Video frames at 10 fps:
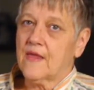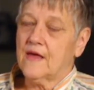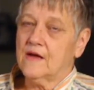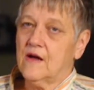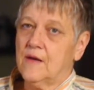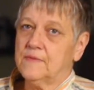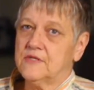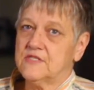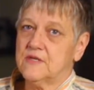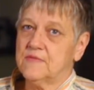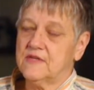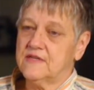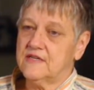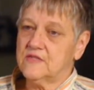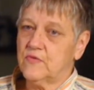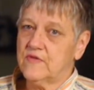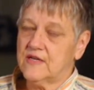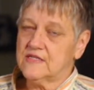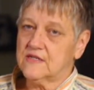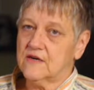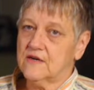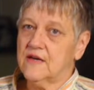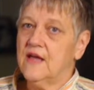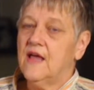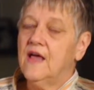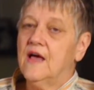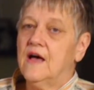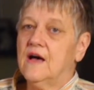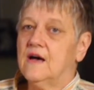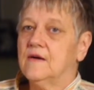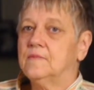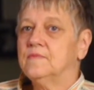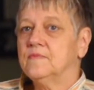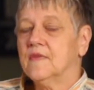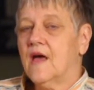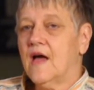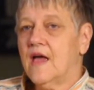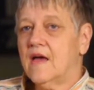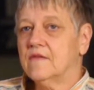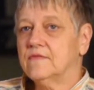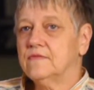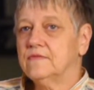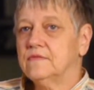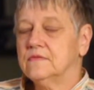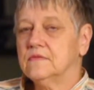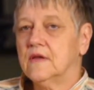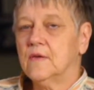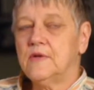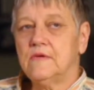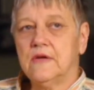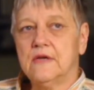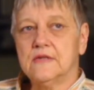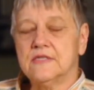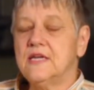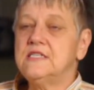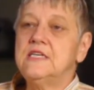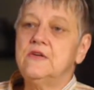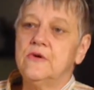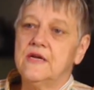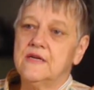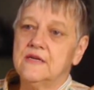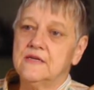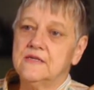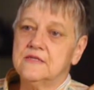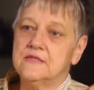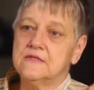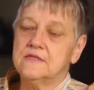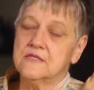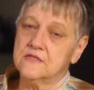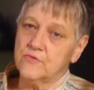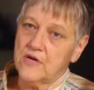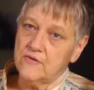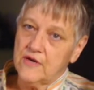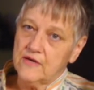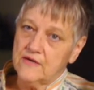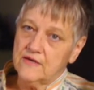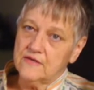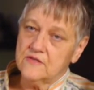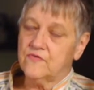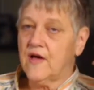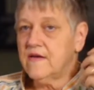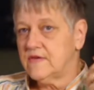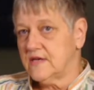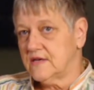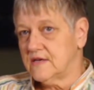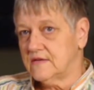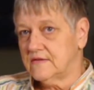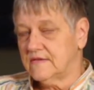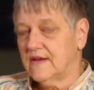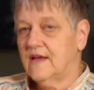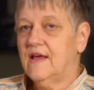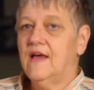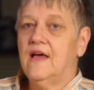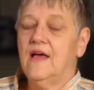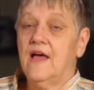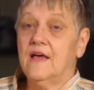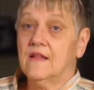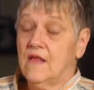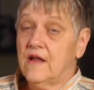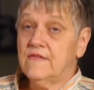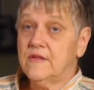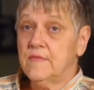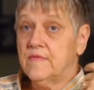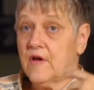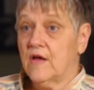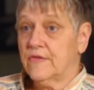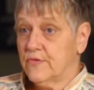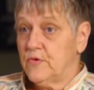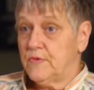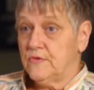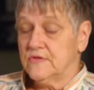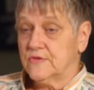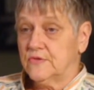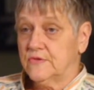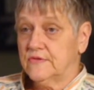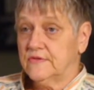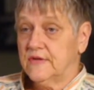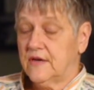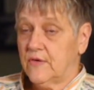accomplish some of the things that we've got started. I have, how many grandkids? 18 grandkids, 6 great-grandkids, 5 kids, and a lot of them have gone through Boone schools and